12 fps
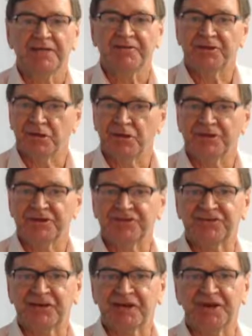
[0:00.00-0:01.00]
the early
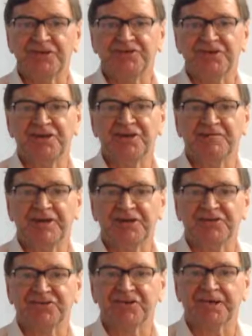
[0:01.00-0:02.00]
stage
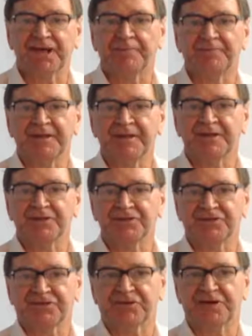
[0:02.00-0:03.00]
innovation company
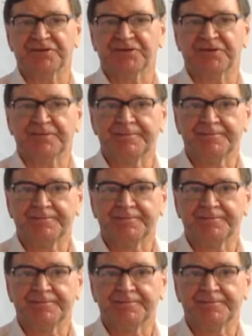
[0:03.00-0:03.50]
legislation?